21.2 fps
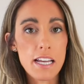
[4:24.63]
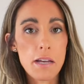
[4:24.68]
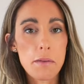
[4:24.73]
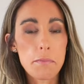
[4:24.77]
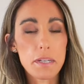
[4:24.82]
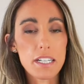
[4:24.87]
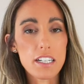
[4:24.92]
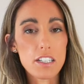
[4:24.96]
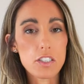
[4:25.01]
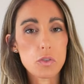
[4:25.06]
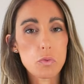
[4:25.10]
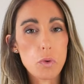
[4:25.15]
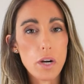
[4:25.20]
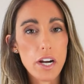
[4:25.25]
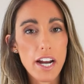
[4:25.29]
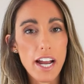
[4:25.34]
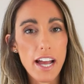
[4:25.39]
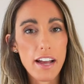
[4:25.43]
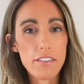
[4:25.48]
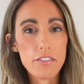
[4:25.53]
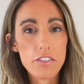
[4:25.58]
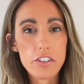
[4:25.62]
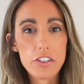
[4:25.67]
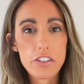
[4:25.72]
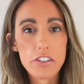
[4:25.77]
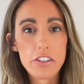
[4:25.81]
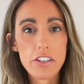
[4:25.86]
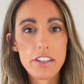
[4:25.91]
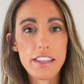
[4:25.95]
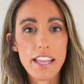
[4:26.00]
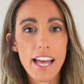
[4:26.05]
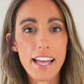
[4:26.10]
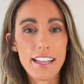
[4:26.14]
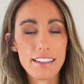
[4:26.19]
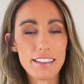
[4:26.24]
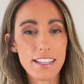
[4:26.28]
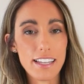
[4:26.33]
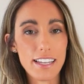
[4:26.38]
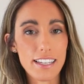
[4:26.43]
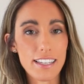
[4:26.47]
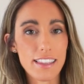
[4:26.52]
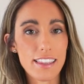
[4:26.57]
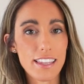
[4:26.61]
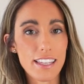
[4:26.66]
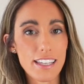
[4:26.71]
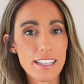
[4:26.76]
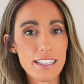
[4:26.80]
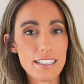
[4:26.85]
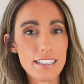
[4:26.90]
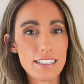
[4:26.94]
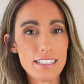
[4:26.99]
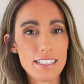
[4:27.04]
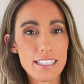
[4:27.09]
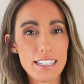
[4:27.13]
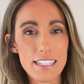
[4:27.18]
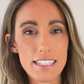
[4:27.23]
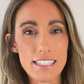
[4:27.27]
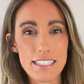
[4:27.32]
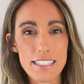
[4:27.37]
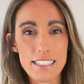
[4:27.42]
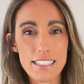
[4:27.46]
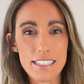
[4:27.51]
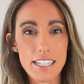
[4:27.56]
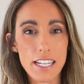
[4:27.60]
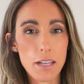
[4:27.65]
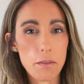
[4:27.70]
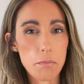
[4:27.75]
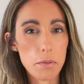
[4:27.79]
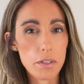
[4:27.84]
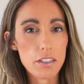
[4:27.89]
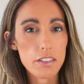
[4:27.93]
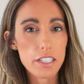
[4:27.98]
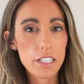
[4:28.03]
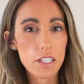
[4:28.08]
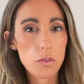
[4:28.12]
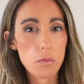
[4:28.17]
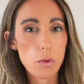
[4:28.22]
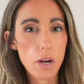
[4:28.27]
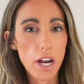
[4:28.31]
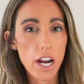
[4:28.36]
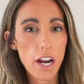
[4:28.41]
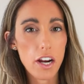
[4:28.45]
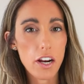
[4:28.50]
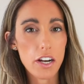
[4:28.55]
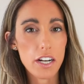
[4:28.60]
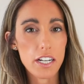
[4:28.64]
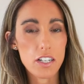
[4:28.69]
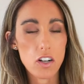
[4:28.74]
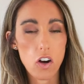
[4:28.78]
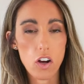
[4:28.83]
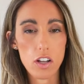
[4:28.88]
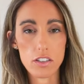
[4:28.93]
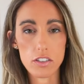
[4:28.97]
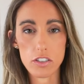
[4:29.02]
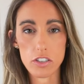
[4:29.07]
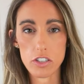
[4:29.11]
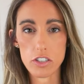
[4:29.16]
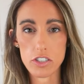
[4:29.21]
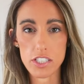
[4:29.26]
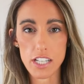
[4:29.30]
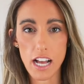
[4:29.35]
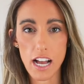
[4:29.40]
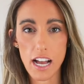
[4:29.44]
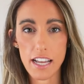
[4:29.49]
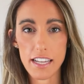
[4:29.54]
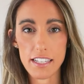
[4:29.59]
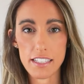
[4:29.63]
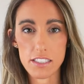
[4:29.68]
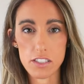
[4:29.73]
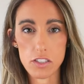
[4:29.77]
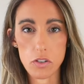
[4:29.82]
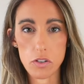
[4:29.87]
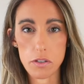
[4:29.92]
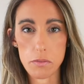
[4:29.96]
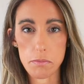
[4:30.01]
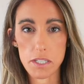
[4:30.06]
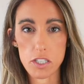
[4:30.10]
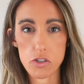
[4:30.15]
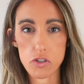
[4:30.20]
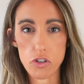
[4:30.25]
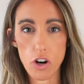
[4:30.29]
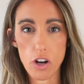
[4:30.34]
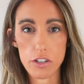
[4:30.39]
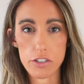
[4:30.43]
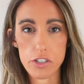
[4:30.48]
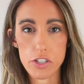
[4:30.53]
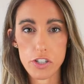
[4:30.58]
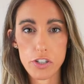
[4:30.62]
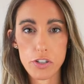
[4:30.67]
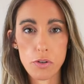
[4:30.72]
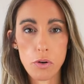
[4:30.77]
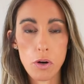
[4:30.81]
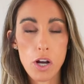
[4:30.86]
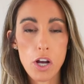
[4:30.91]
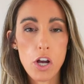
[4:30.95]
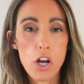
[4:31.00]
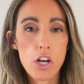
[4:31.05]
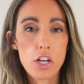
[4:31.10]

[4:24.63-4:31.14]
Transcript: Because wherever that length is typically where an onlooker's eye is going to be drawn to.